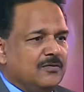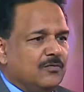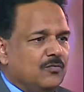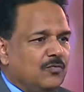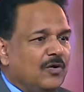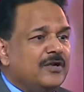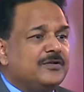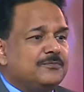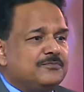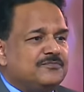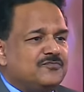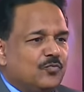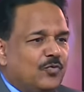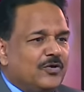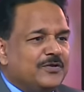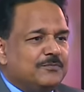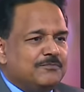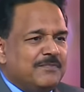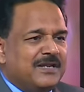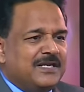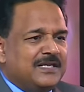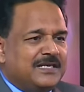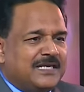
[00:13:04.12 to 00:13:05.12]
what, what
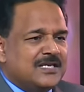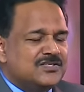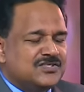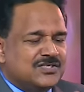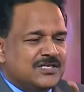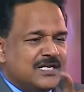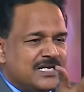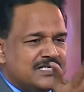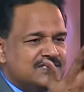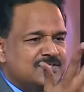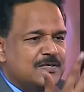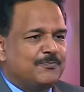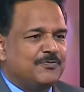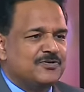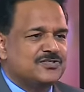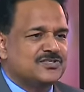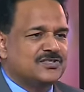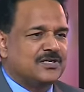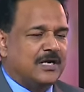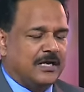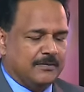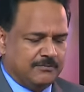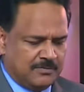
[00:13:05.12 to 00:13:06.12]
medication has he
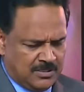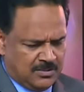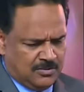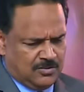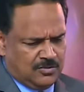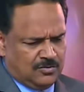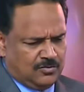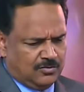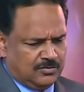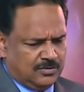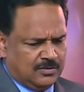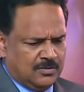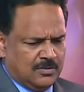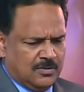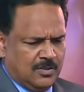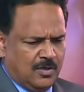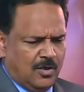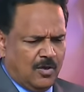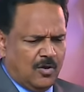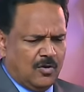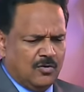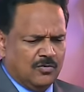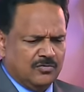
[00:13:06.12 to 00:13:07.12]
prescribed? You go,
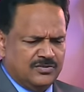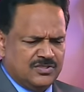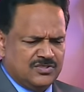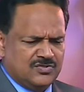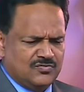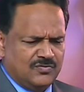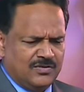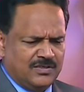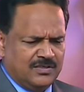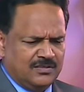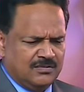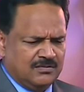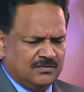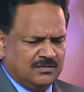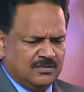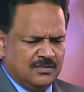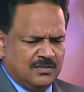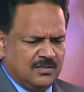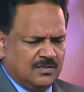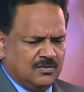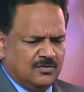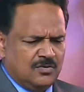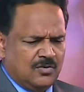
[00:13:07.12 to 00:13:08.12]
oh, this one?
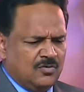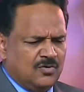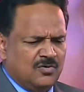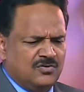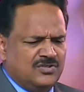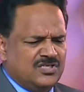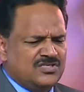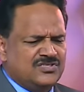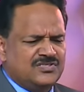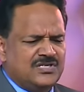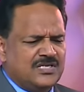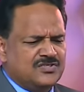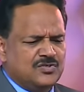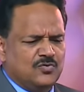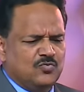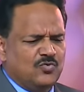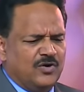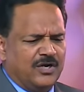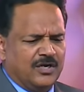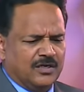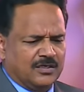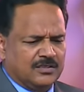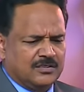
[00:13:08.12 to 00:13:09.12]
No, no, this doesn't
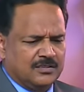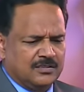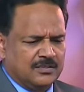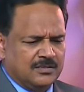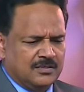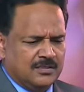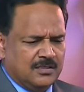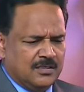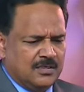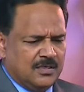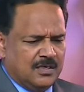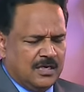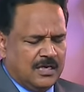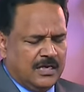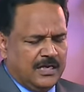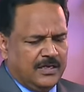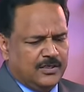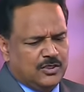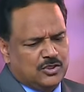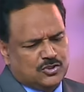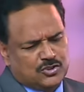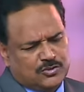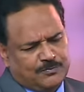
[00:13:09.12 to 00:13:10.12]
work. Uh,
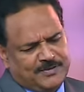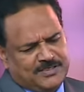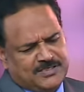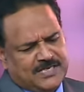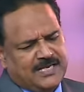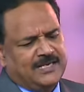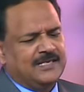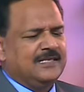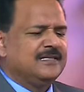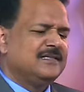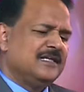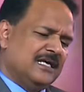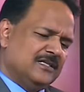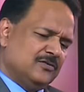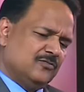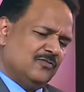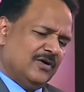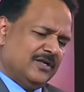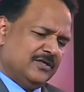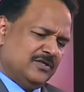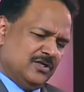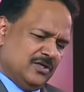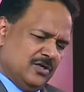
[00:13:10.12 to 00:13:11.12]
you should be taking the other
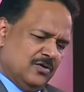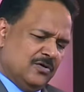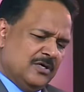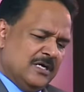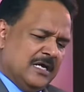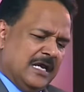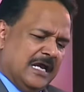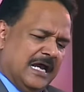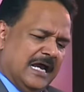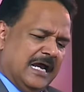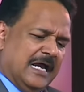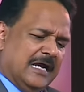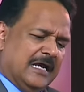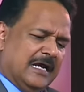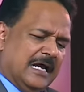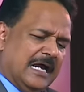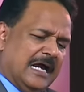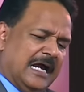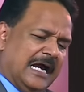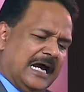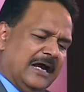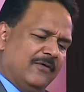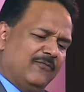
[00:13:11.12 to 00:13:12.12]
one, you know. Uh,
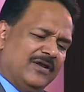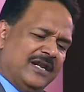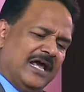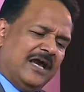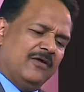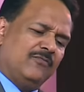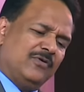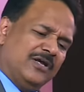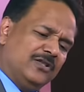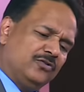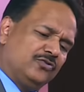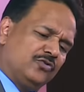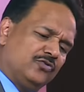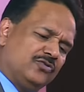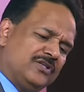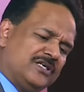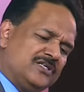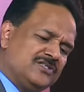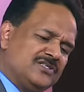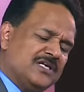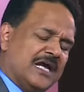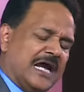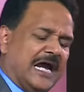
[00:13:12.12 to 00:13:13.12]
I, I, when I went through
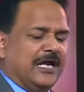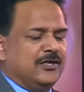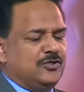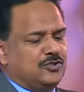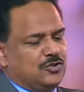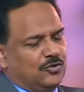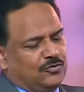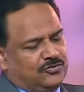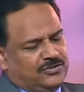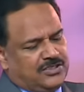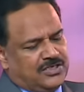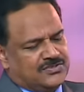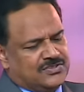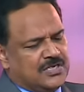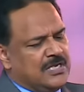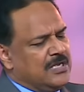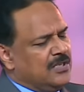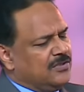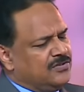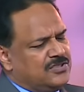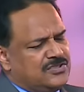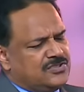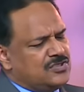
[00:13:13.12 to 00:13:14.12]
this, I took this.
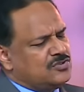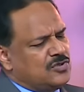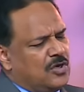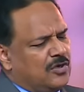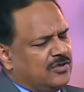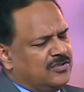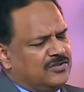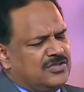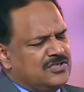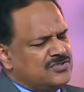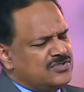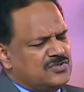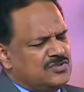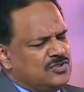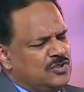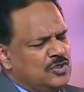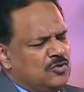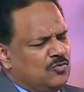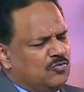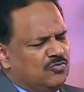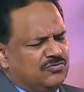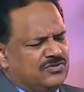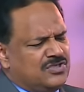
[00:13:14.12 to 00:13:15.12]
This is not, this is
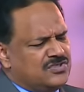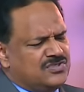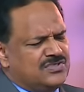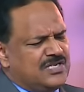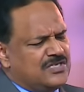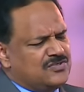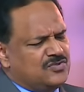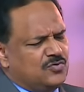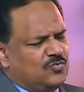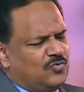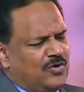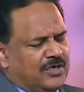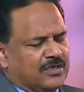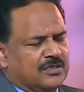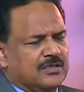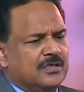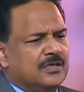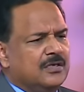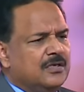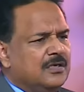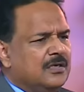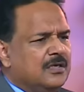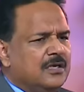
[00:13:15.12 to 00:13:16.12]
new, this doesn't work.
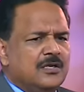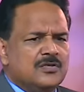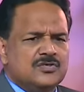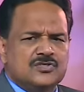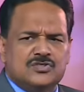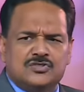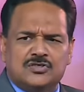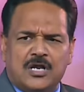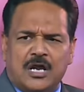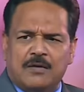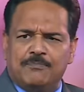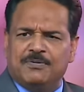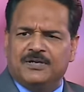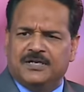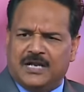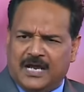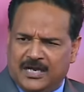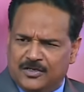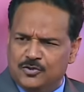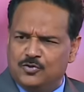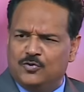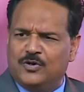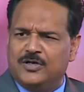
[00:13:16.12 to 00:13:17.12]
Stop it.
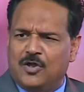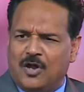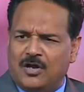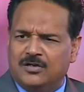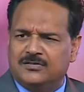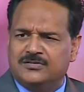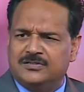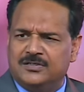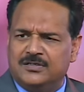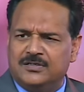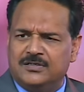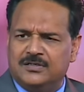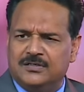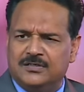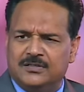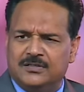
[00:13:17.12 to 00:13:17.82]
Are you a doctor?